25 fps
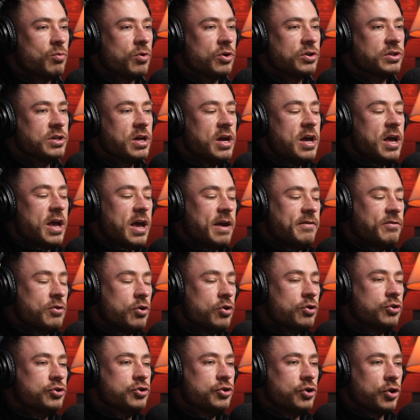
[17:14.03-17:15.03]
Whereas if
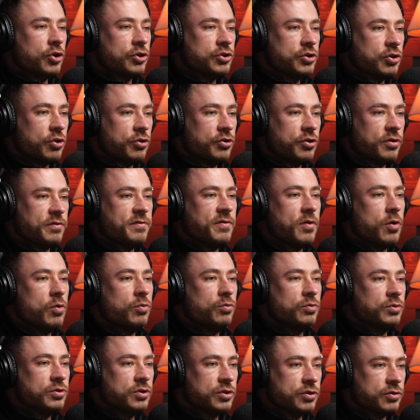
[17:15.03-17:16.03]
you're just on your
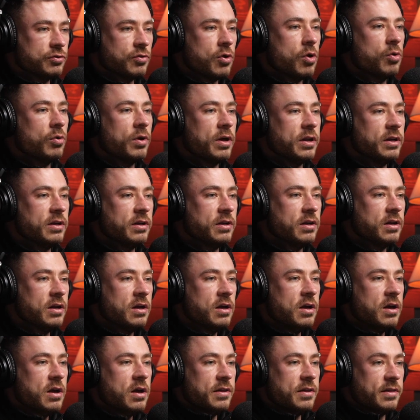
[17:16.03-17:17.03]
phone scrolling,
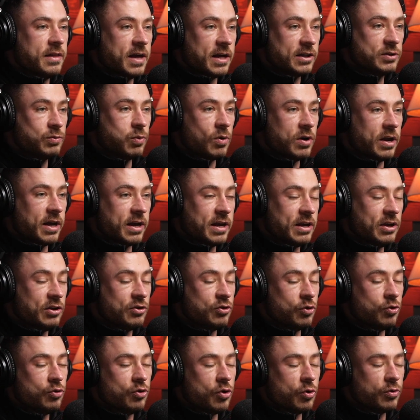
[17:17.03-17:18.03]
that's where like you
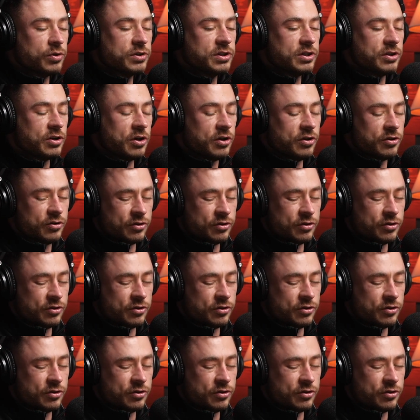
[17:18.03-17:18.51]
do notice it now.